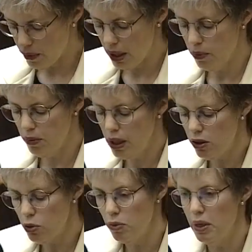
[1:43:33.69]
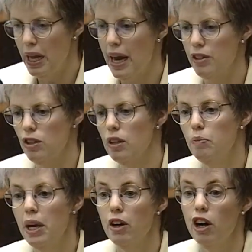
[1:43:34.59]
It means we've been asked to
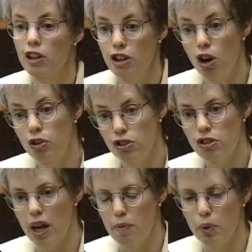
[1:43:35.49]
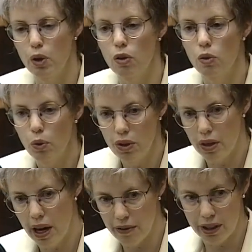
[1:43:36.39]
compare a known sample with an
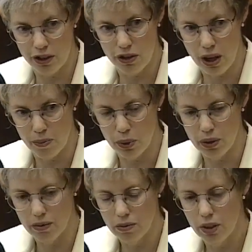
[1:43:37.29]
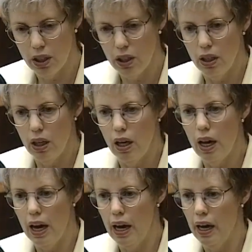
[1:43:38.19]
evidence sample.
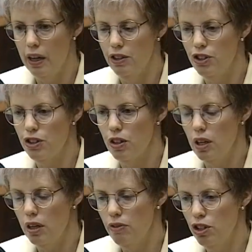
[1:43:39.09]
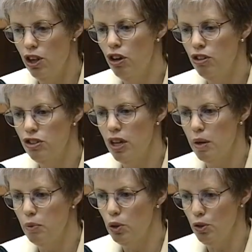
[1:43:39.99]
And if the known
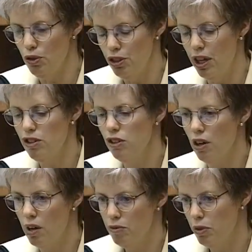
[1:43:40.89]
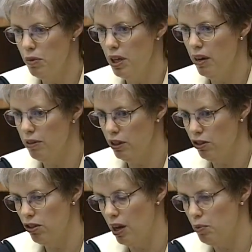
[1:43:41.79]
sample doesn't come from the evidence
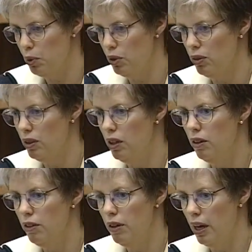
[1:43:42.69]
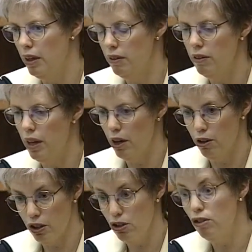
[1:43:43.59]
sample, then they are
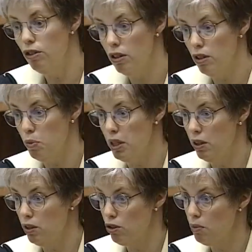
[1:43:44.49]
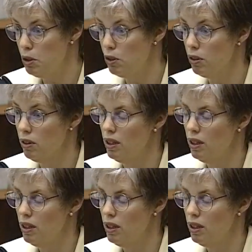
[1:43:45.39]
excluded as being a contributor.